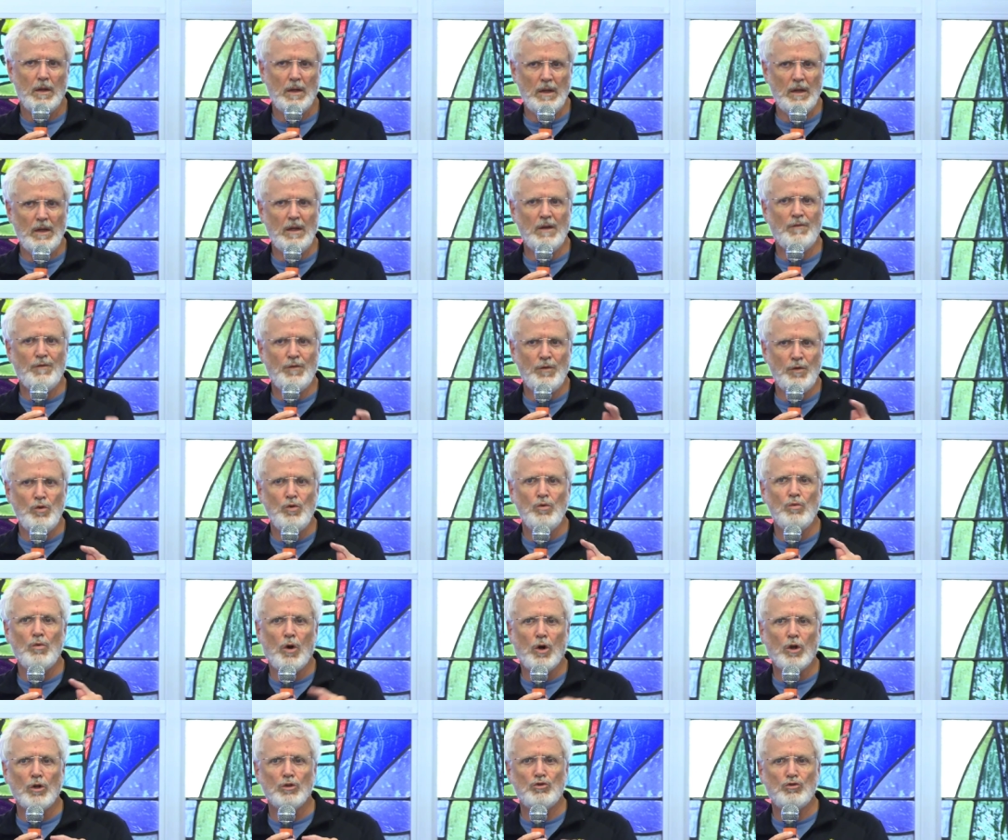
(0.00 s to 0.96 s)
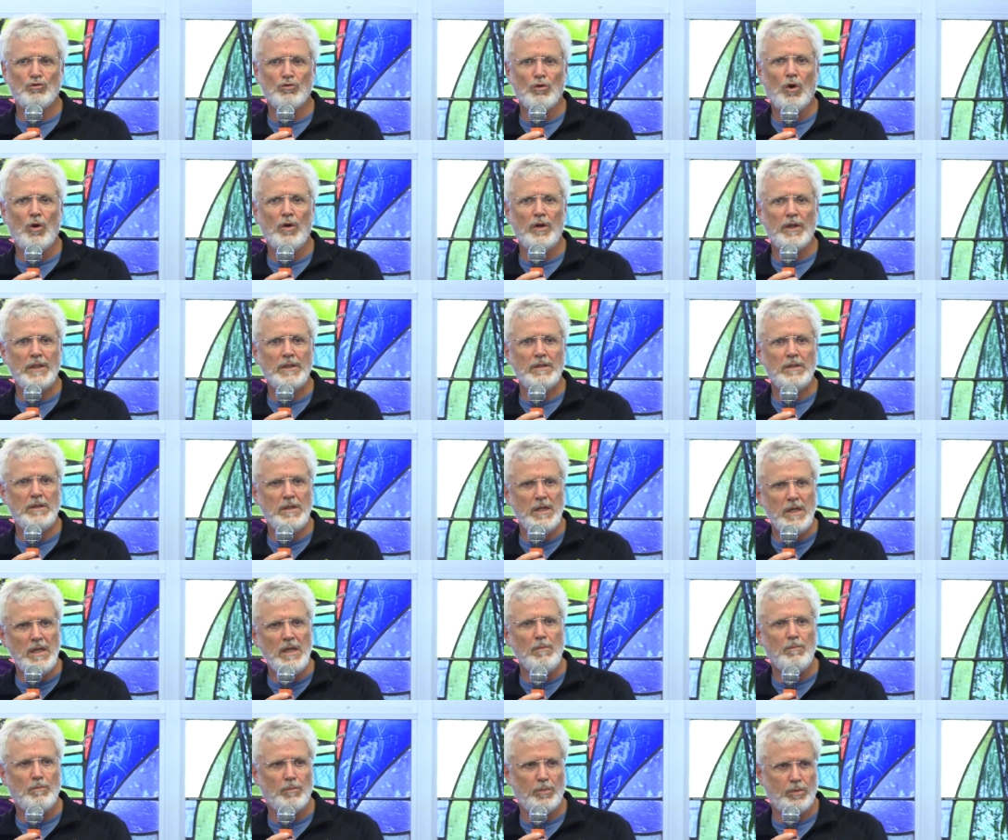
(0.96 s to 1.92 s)
If you are drawing
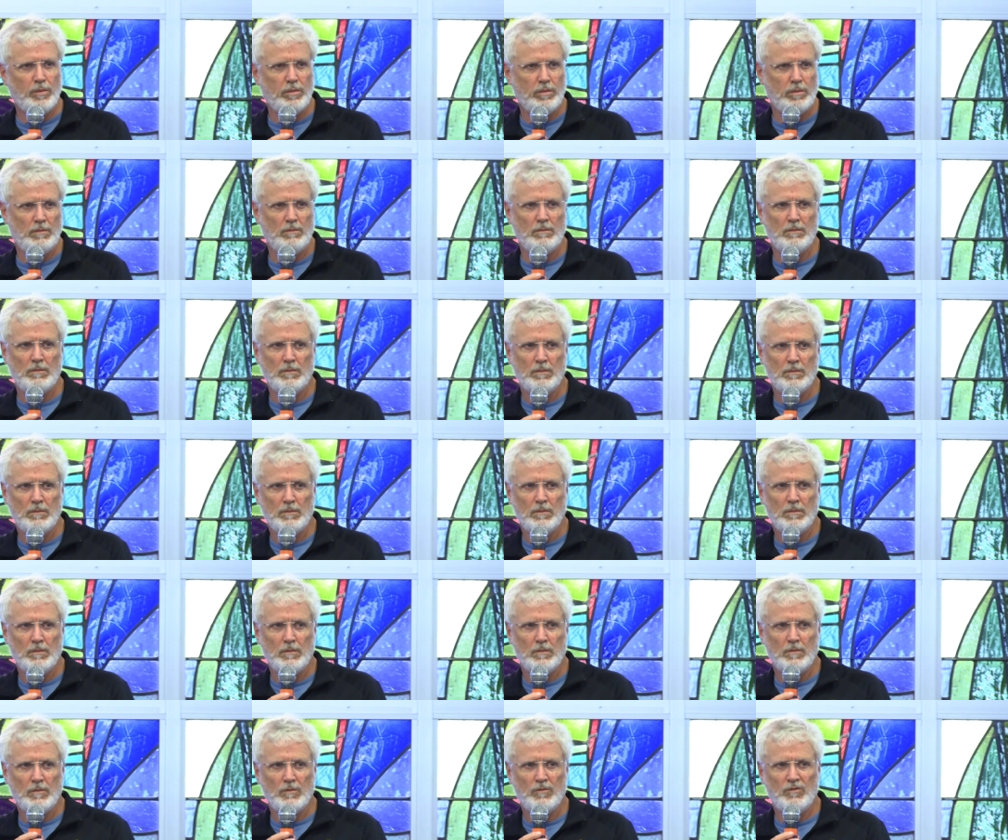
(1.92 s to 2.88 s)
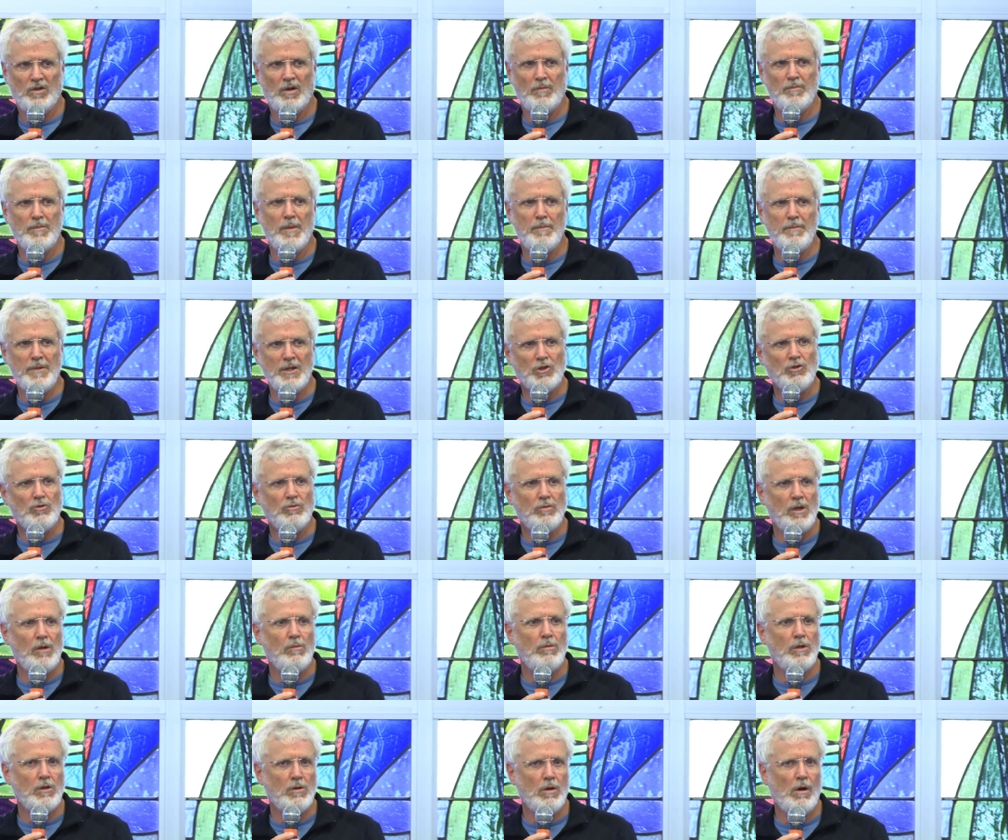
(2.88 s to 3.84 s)
deep from the
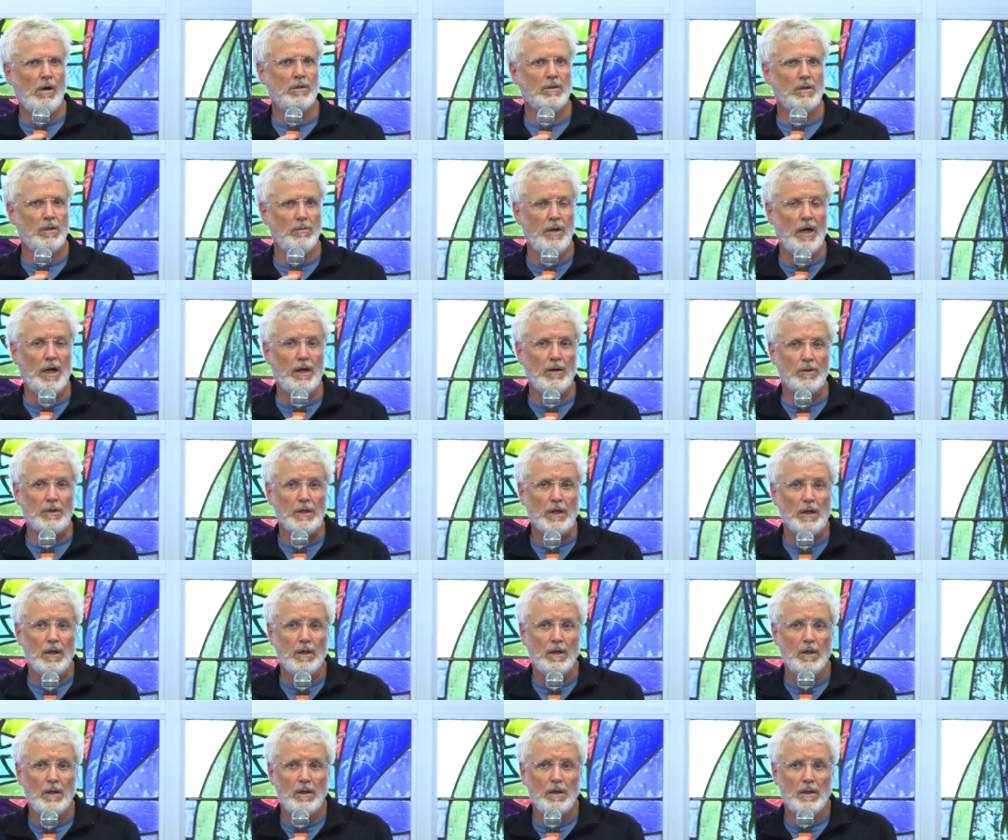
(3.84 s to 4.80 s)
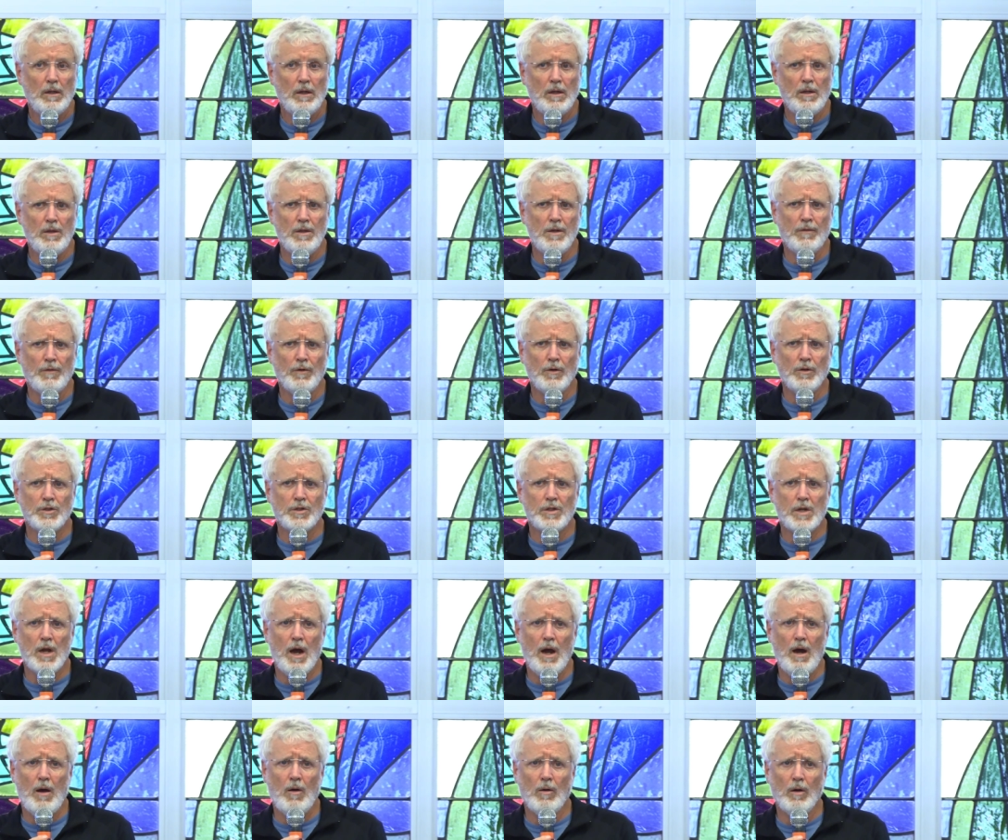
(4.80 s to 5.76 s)
mystery we talked about in the
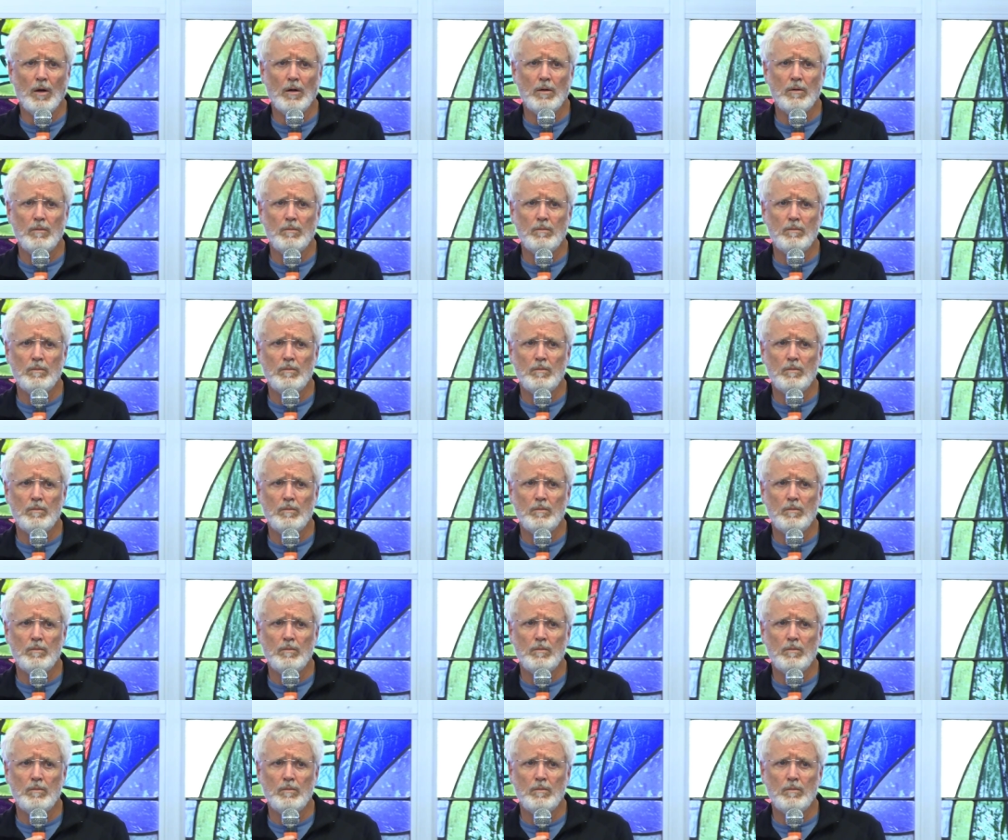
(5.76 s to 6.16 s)
first hour,